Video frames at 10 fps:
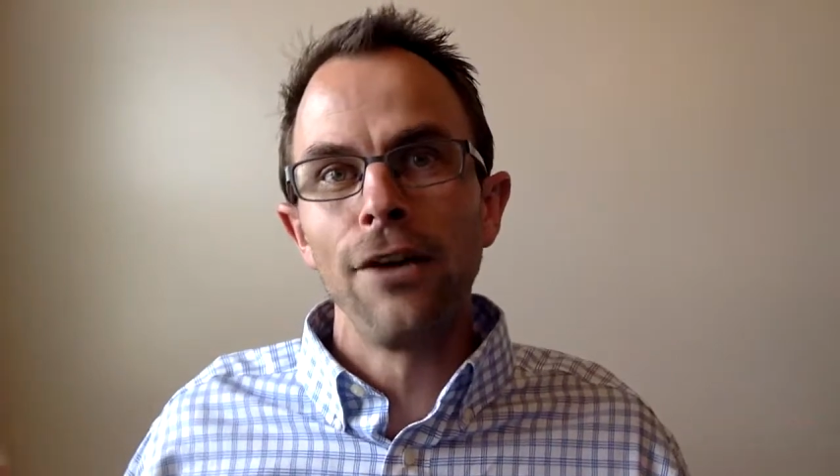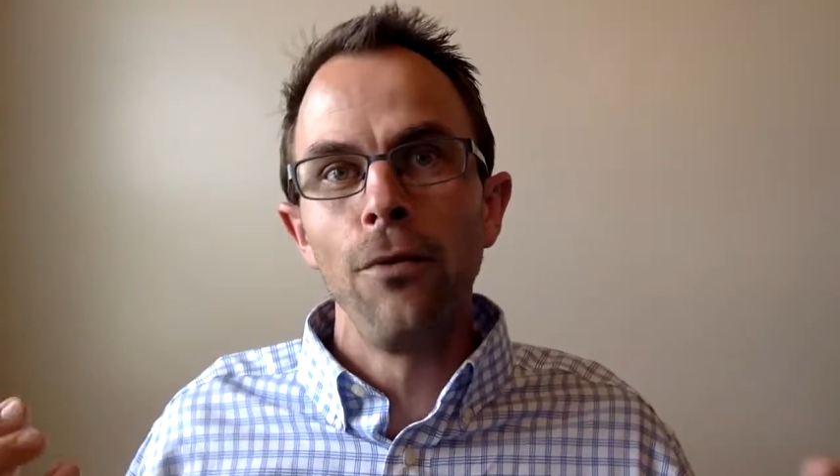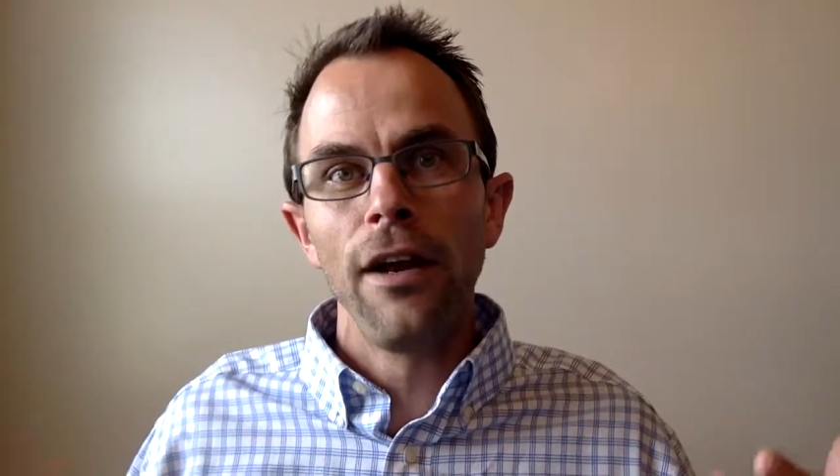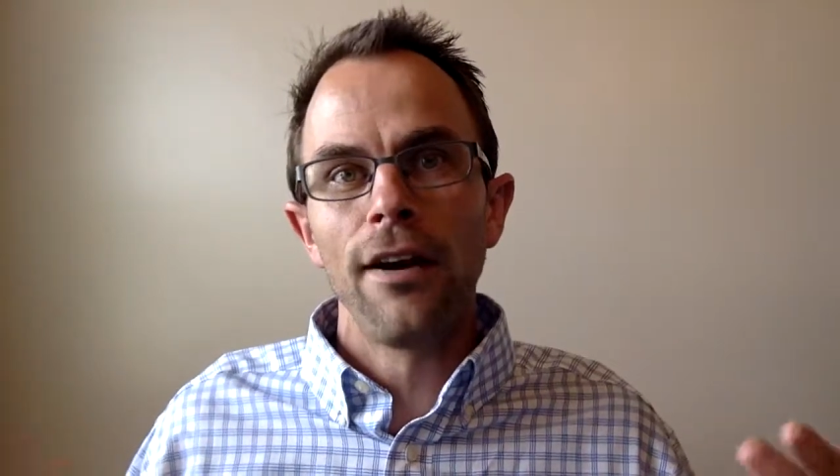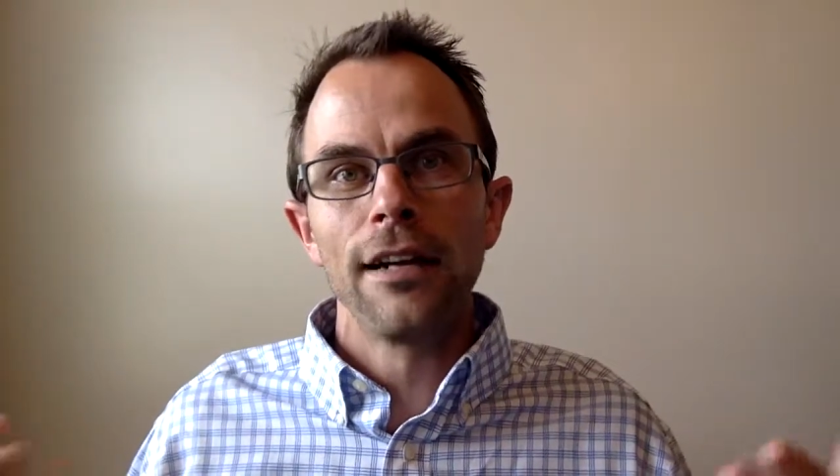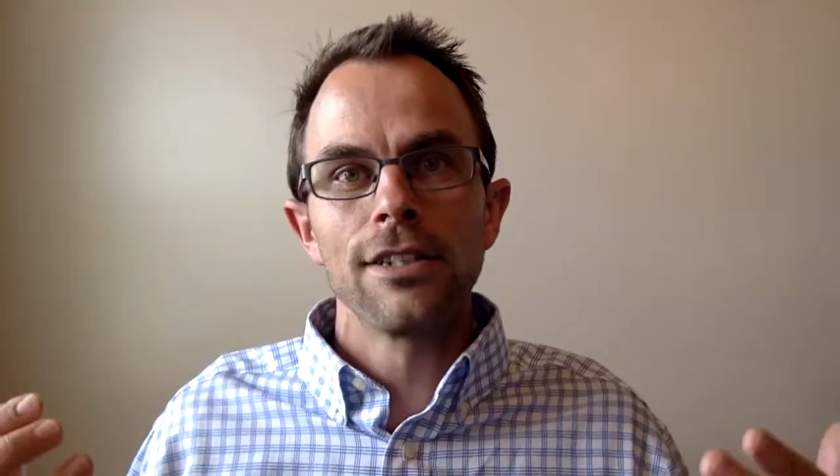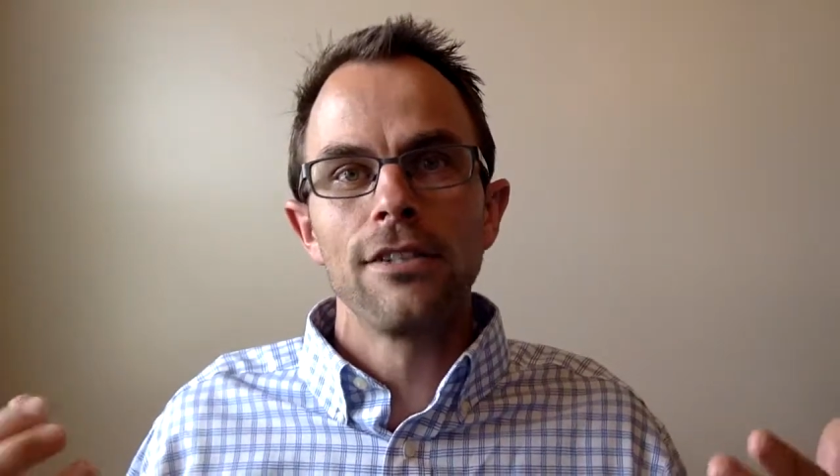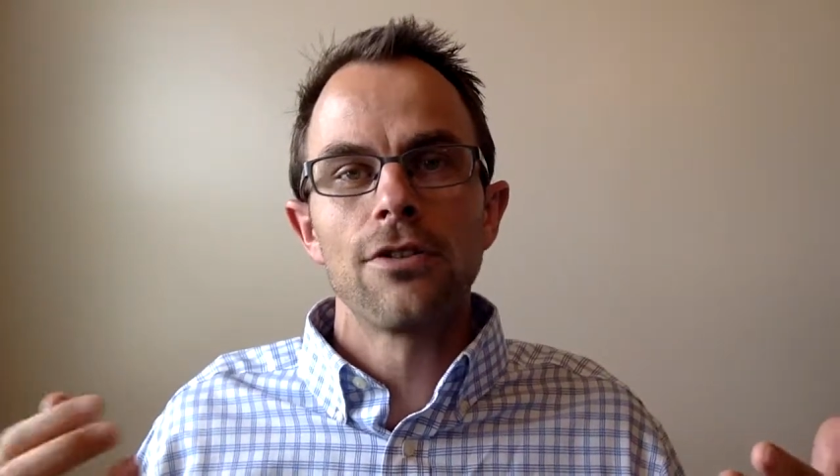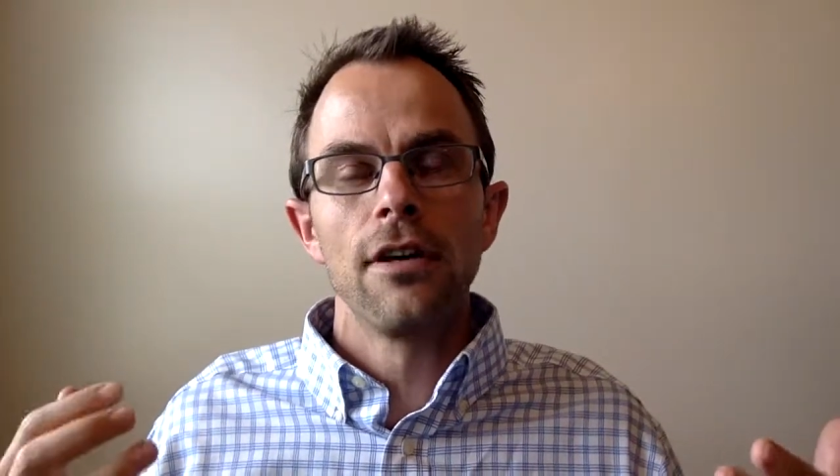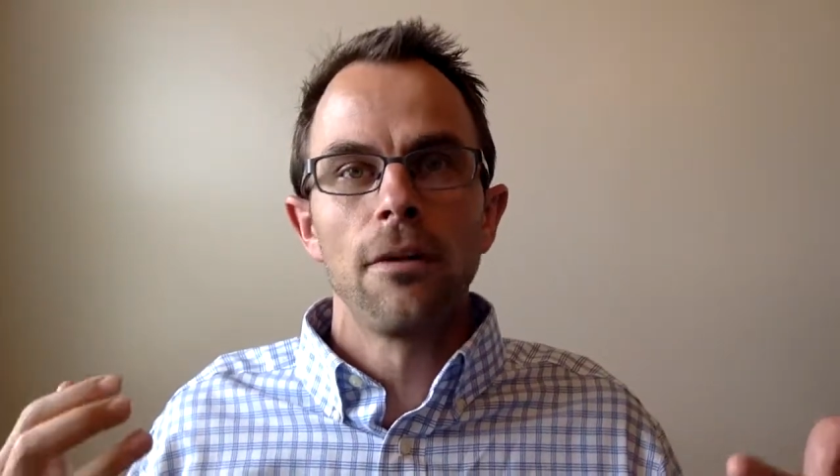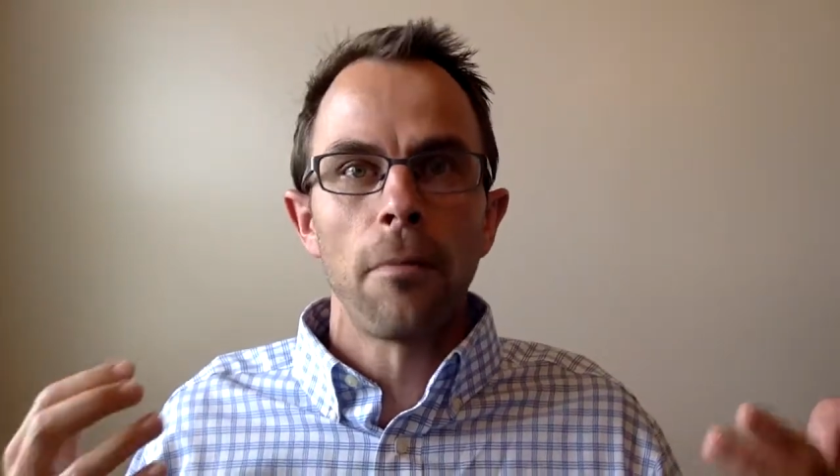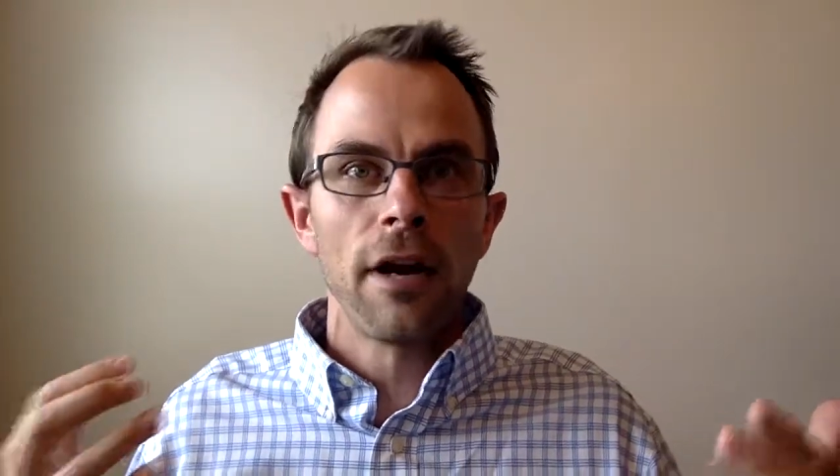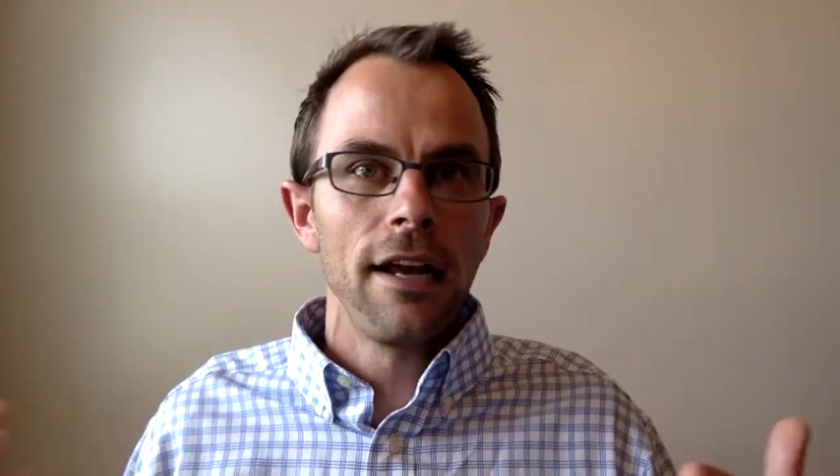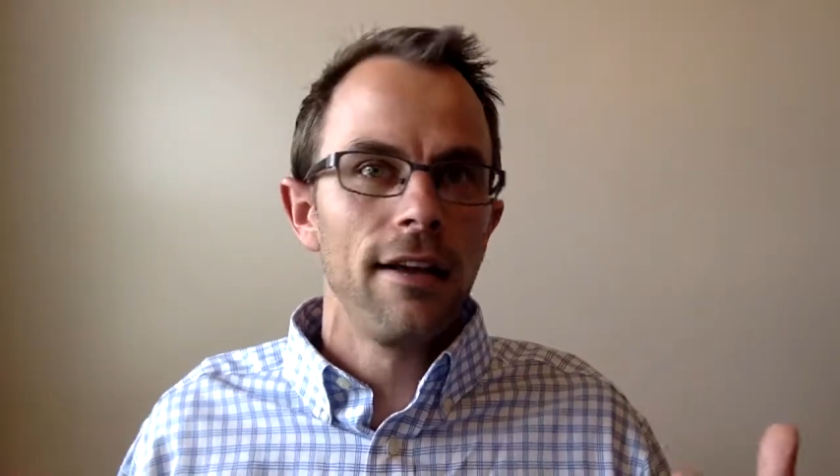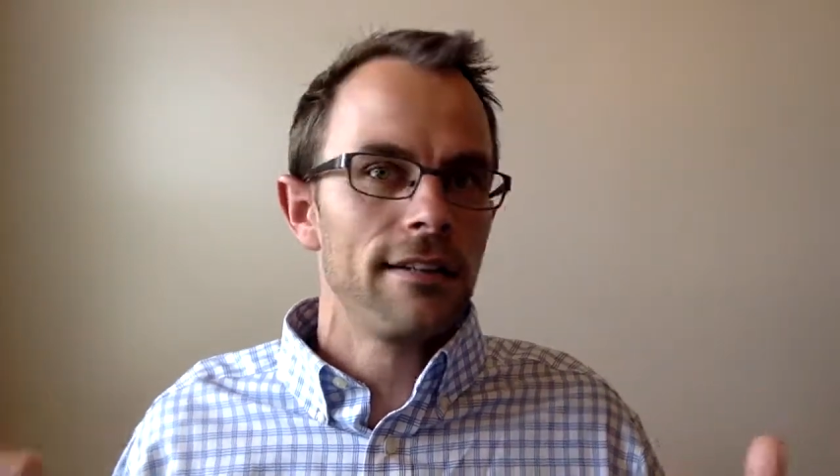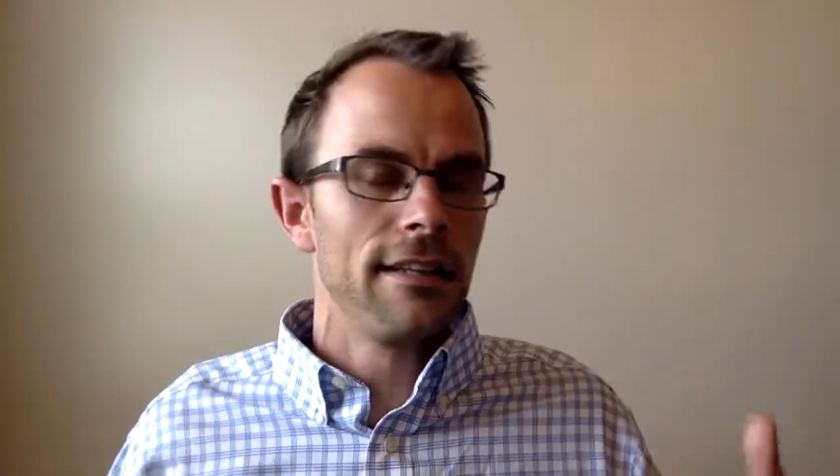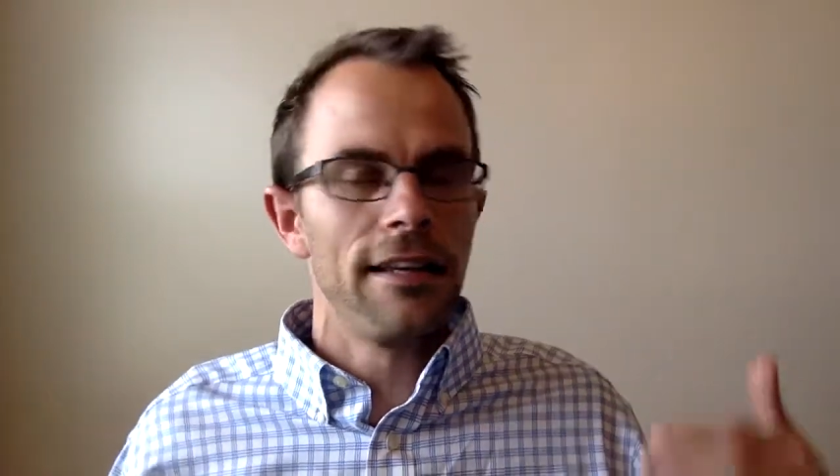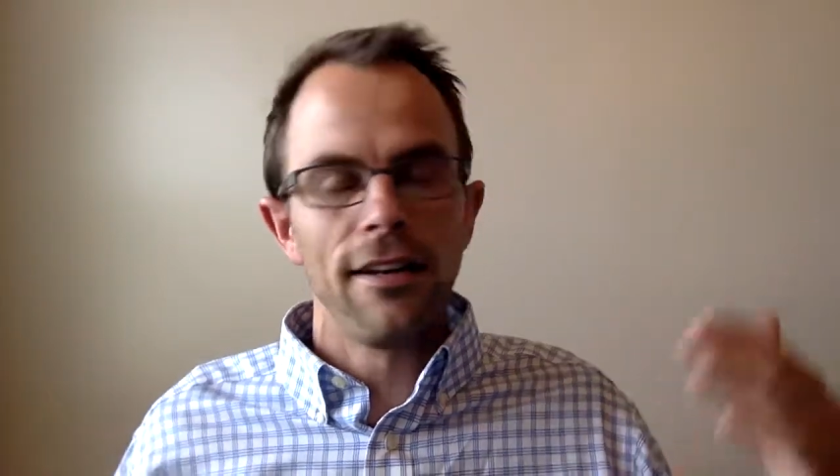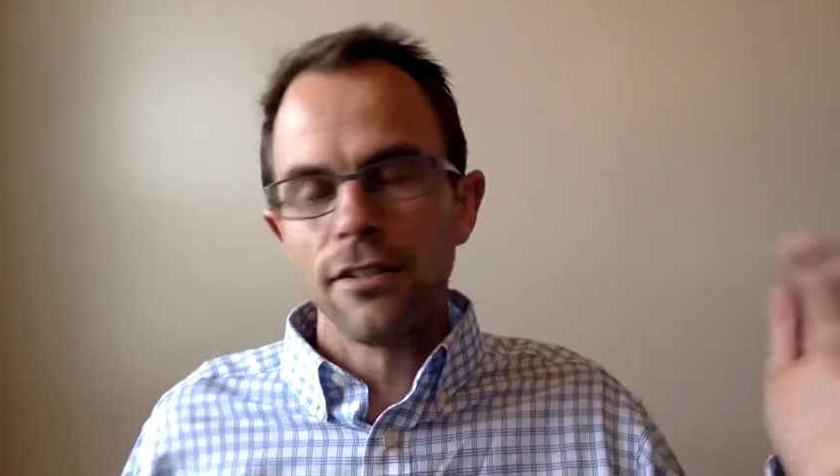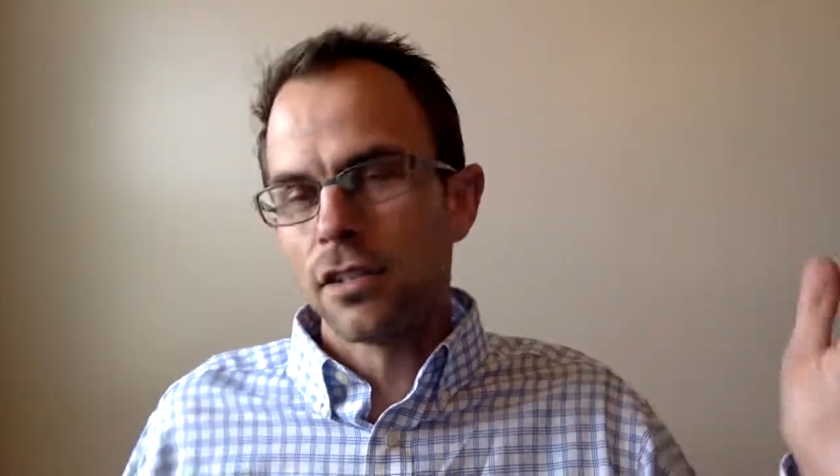that we are actually trying to predict and
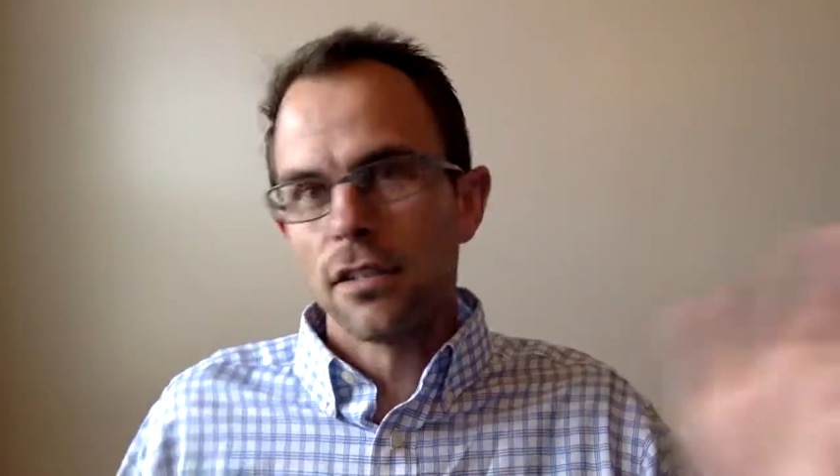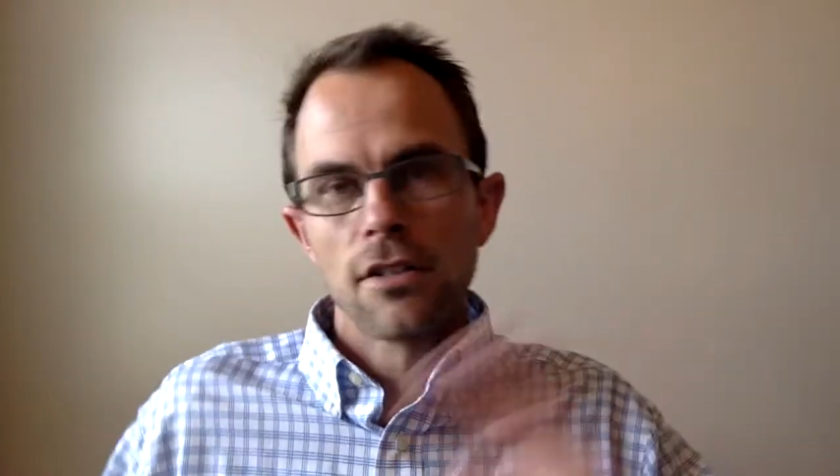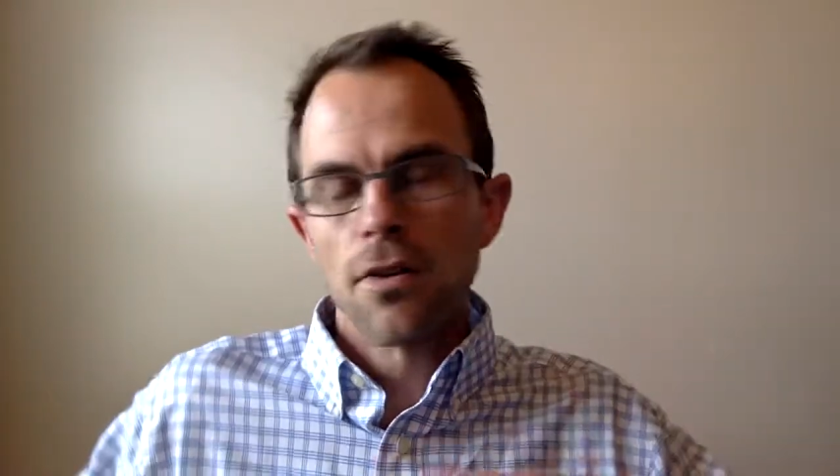that there's